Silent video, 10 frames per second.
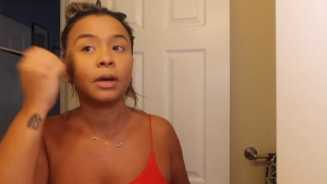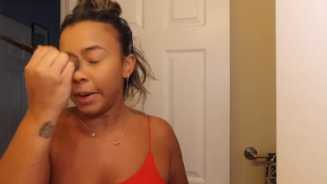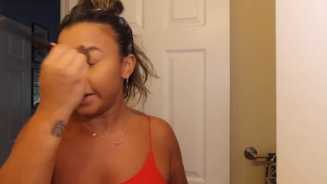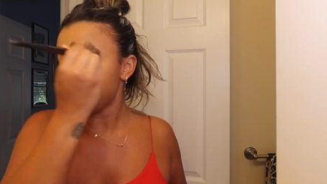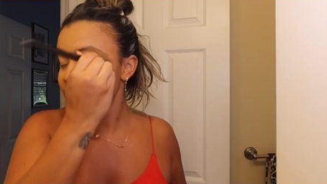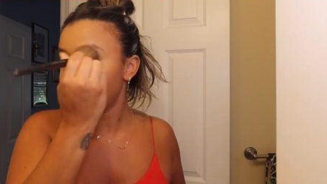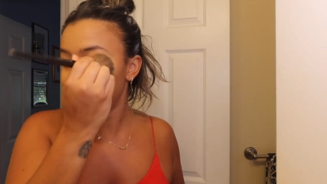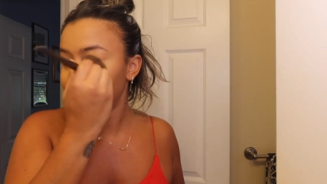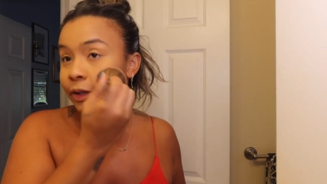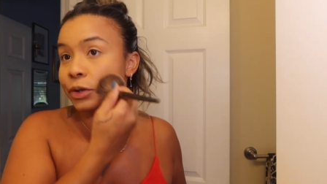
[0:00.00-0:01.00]
minus a
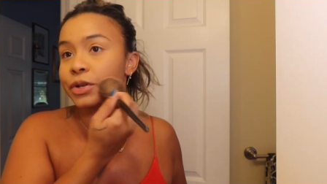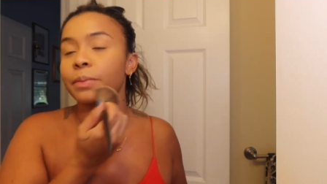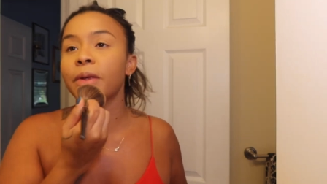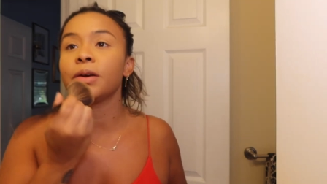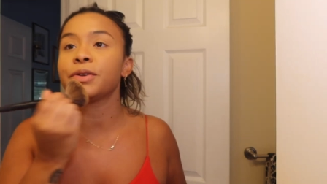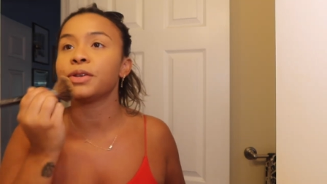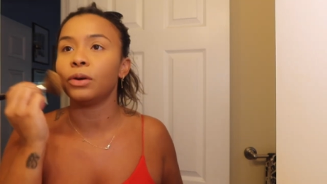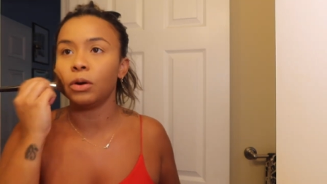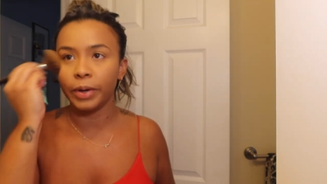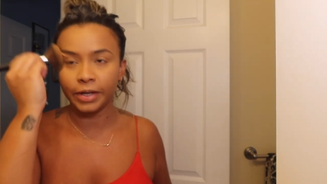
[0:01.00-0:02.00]
couple. Like there's some that I'll
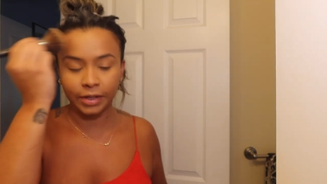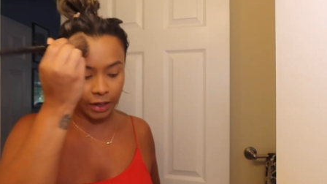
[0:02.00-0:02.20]
still always